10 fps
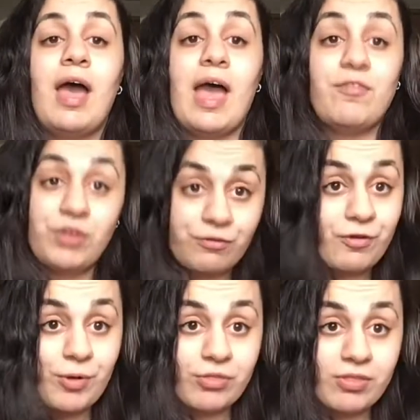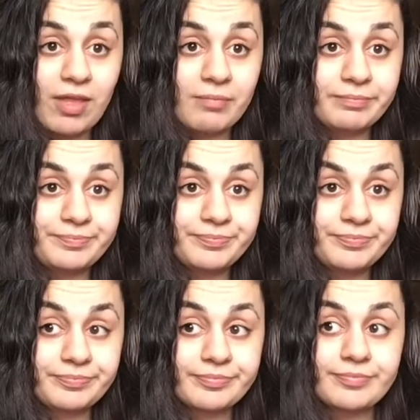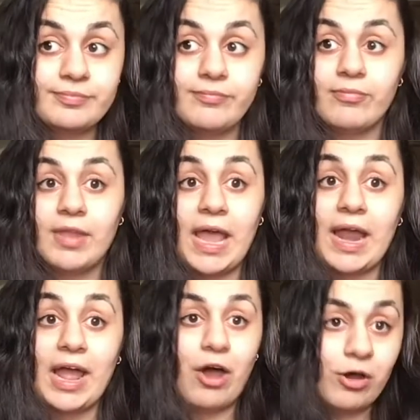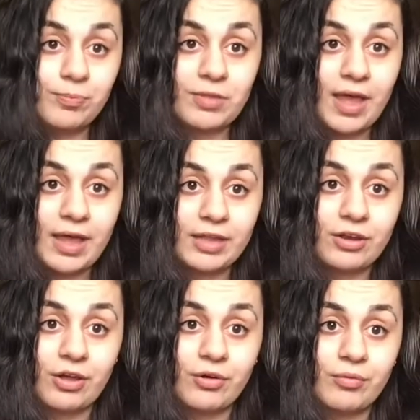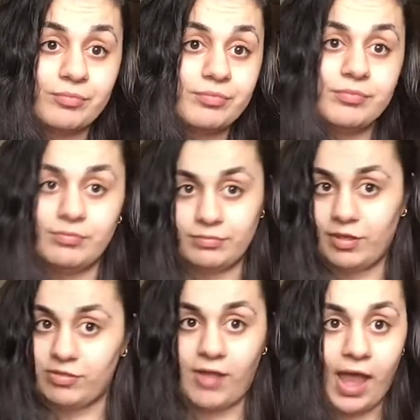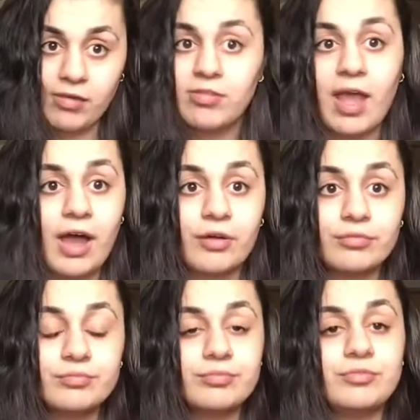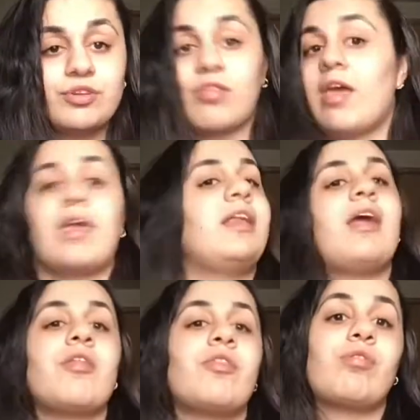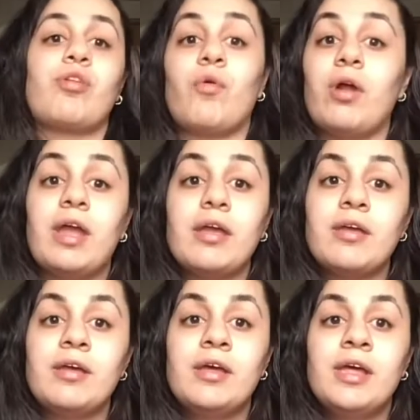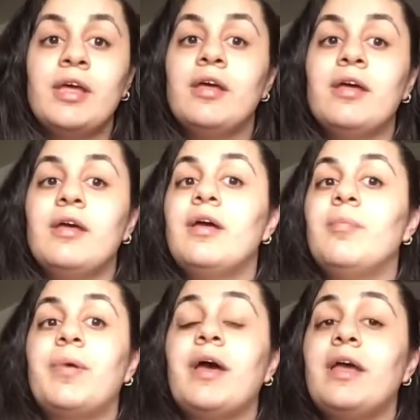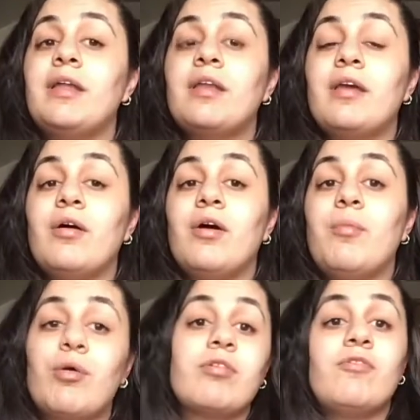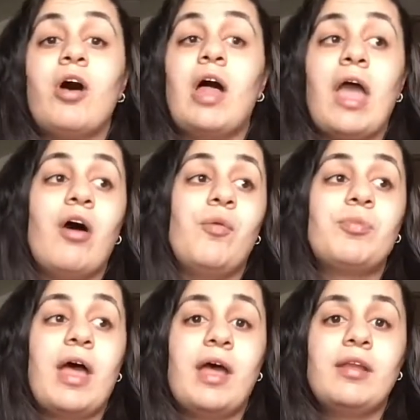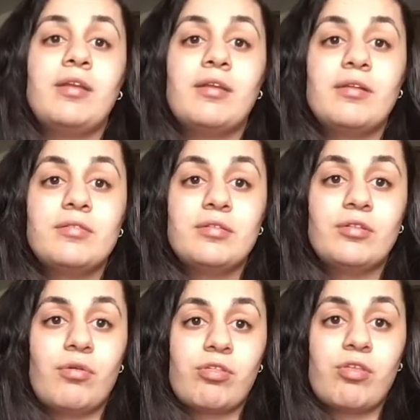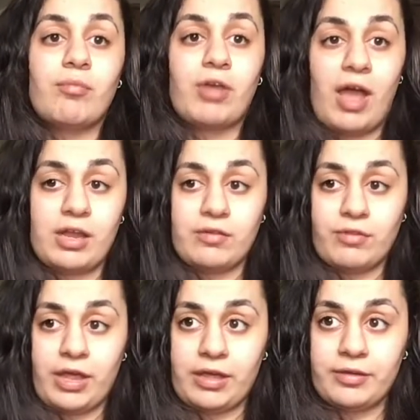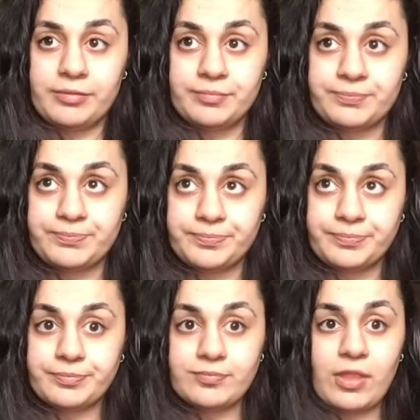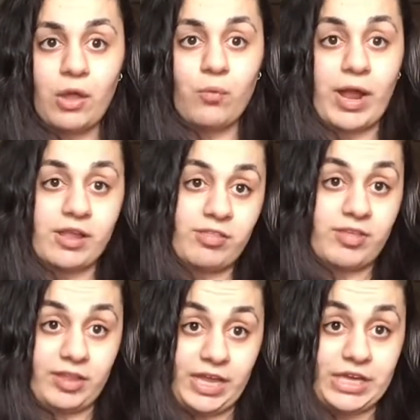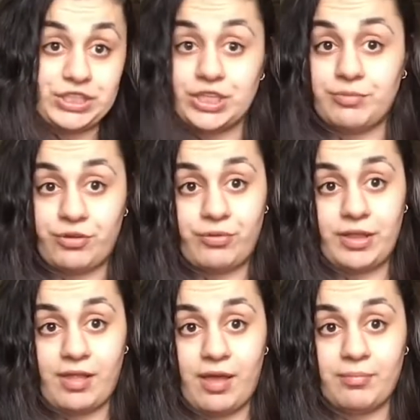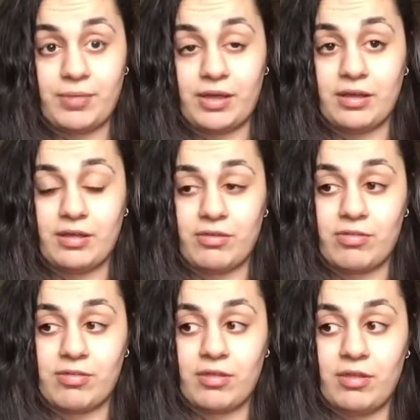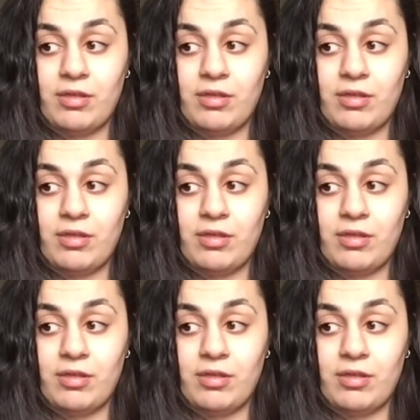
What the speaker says: I feel for both of them, and I hope that, you know, this dies down just like any story. But most of all, I hope that there's some kind of like reconciliation between them, because